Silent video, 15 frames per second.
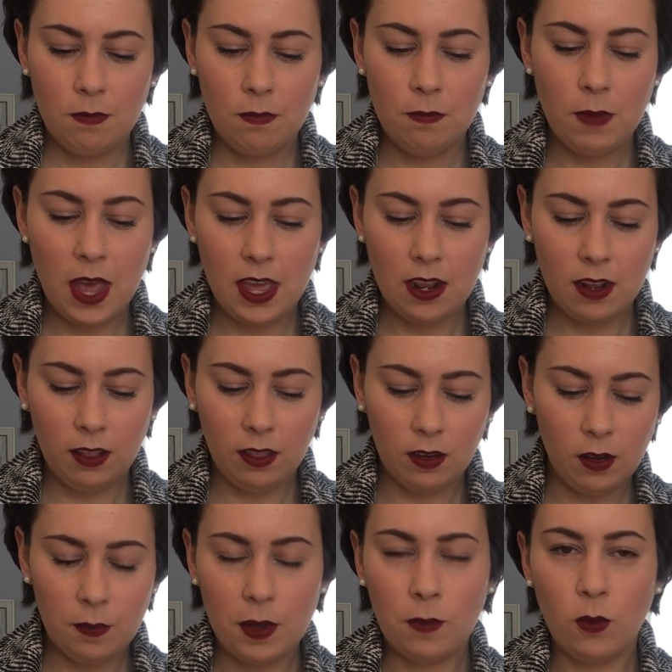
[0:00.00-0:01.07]
made it a
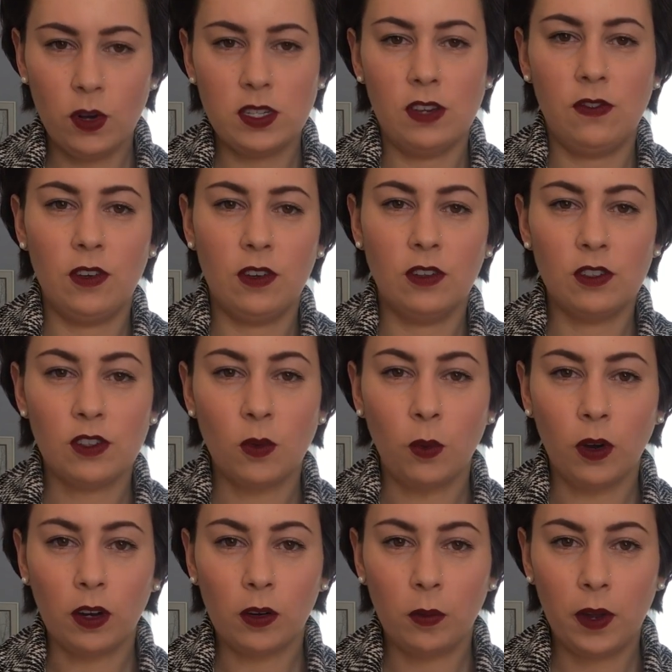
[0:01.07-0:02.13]
little bit more difficult to
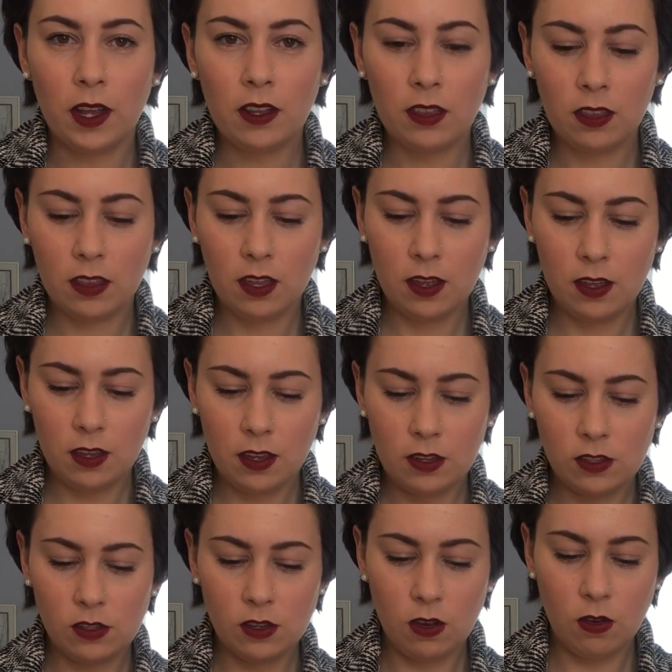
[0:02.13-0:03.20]
work with.
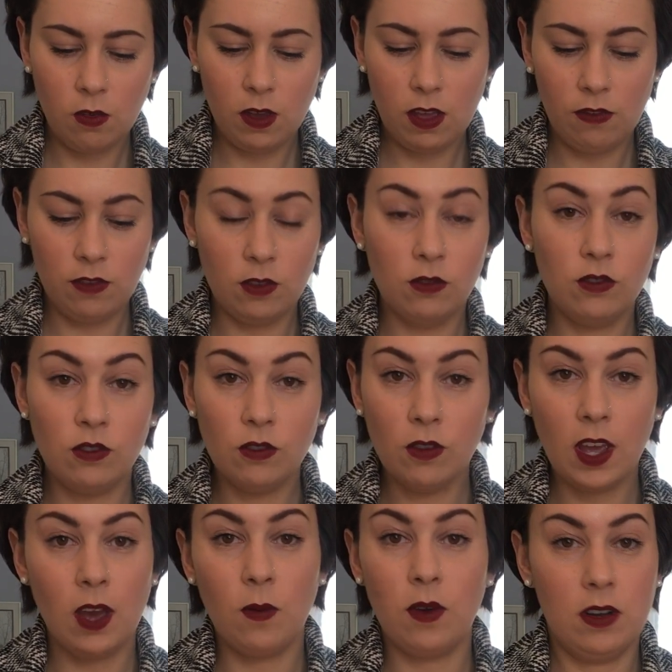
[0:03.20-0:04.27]
So if you do
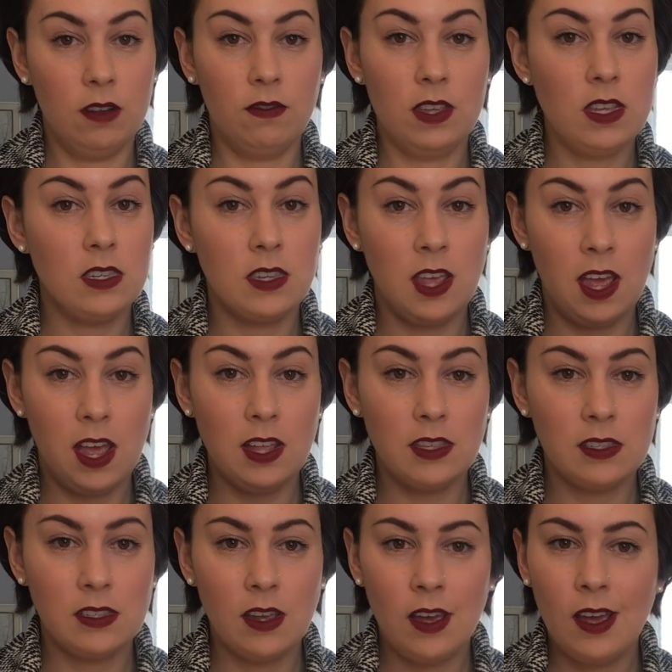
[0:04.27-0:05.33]
get one of these
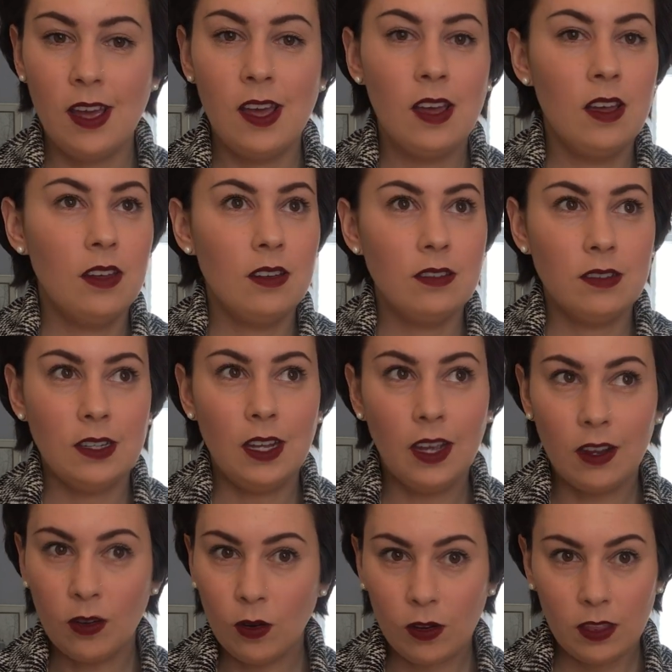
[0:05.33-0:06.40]
kits,
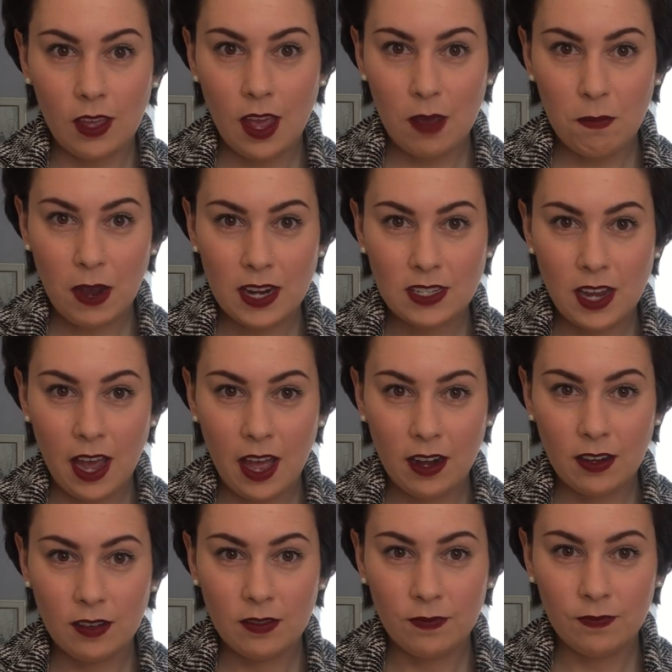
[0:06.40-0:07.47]
ignore the
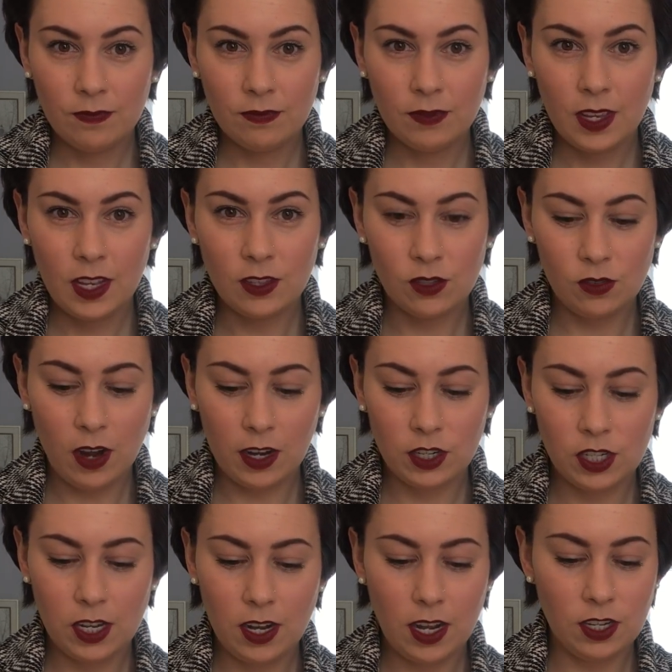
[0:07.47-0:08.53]
8x10
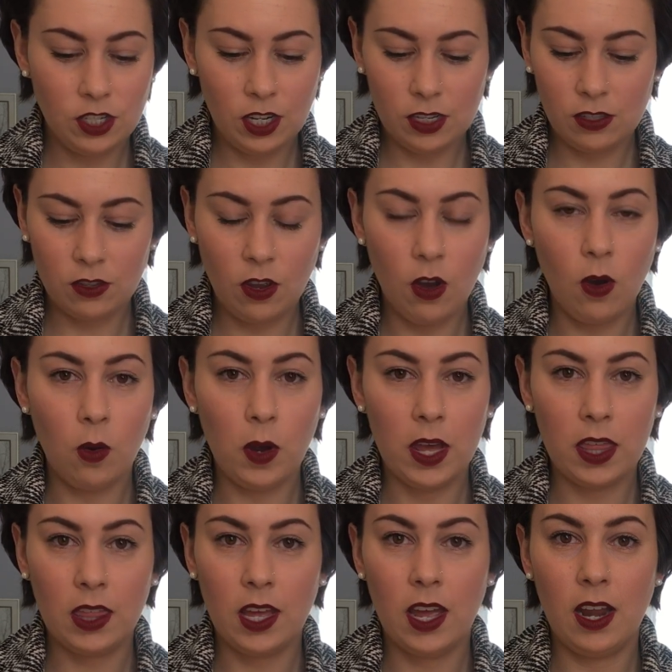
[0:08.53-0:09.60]
instruction and just go
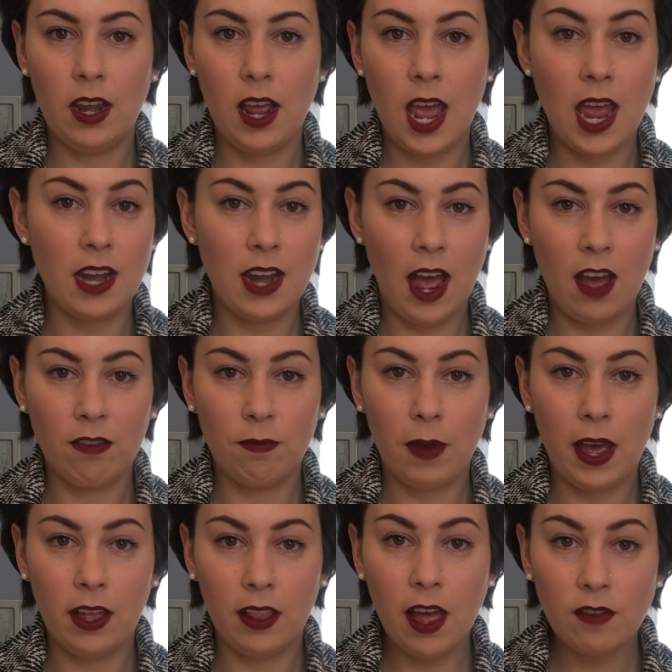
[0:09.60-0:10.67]
with an
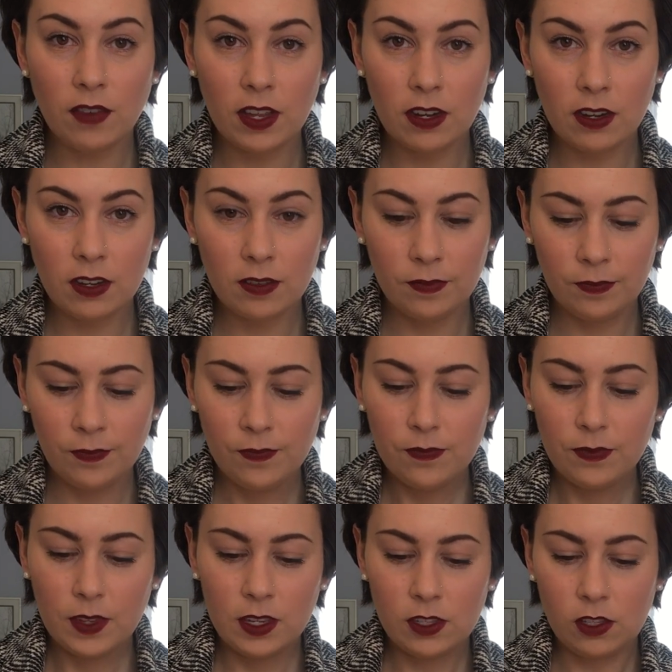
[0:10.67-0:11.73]
8.5x11
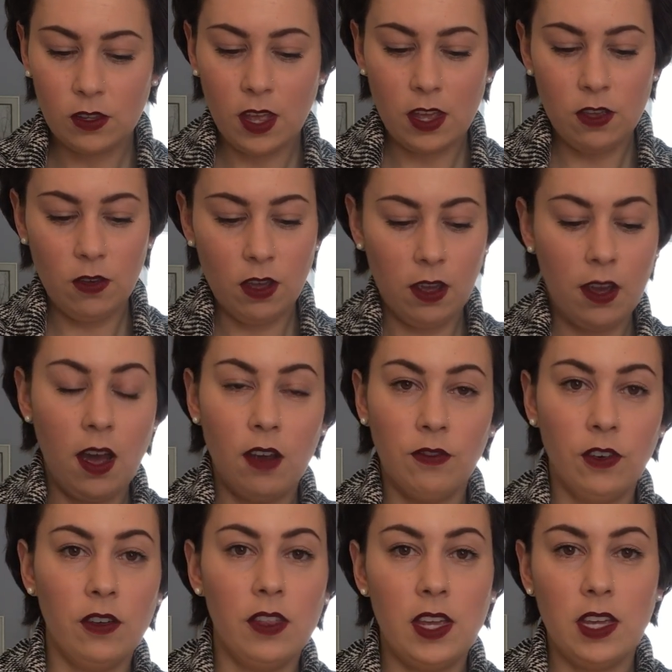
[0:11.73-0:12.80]
so that you can
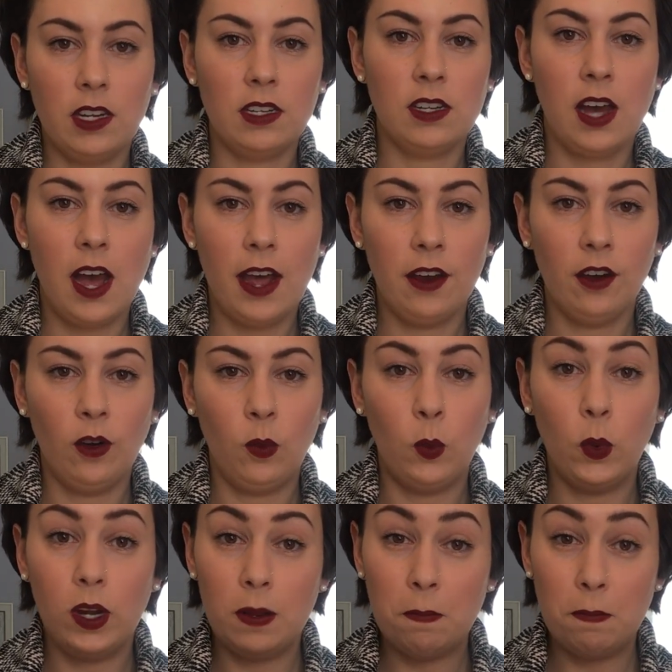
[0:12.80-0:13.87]
cover the entire
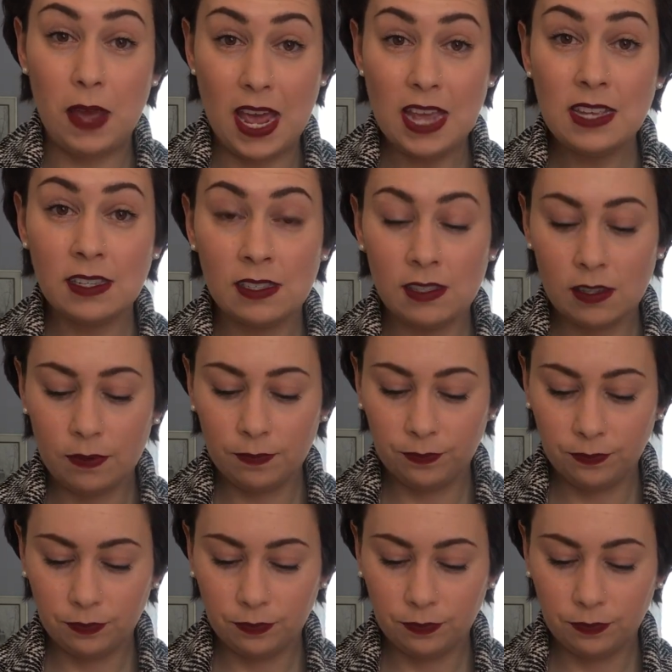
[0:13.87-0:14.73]
wooden base.